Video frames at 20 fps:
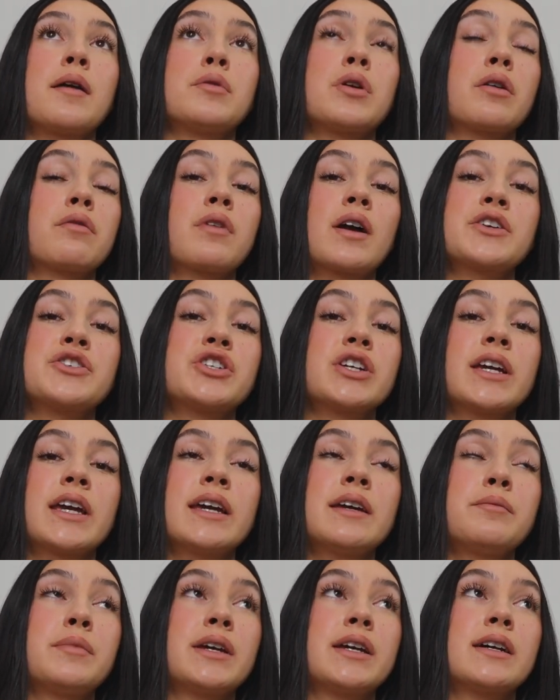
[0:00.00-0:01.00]
I'm not rushing
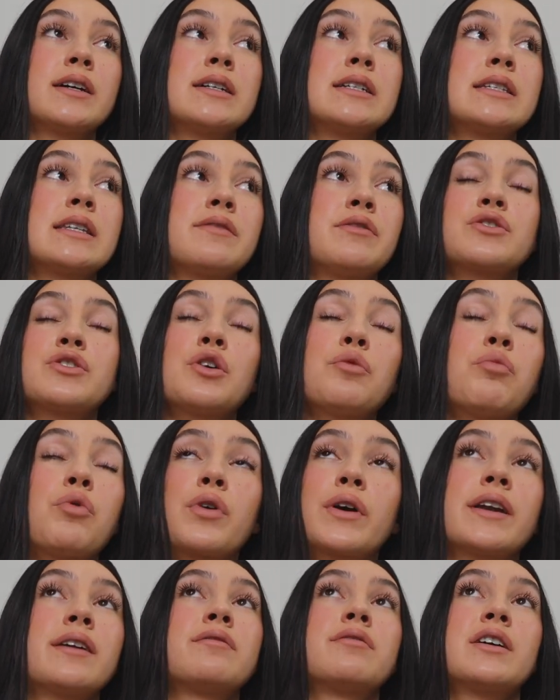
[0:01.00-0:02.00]
it because there's no
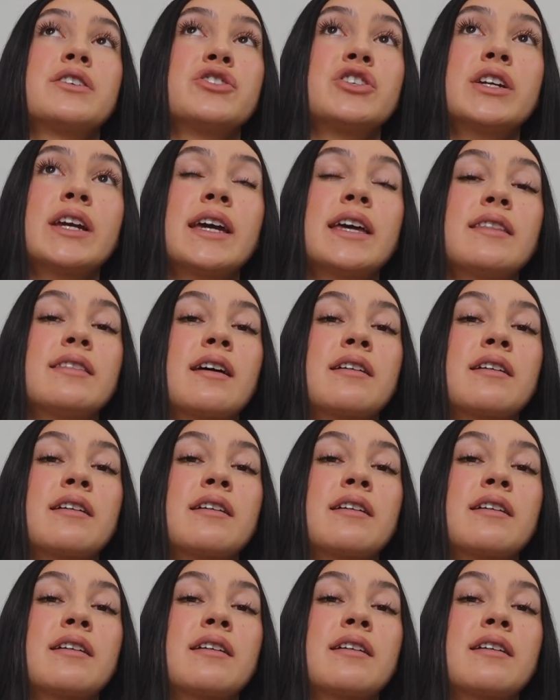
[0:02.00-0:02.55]
point of rushing it.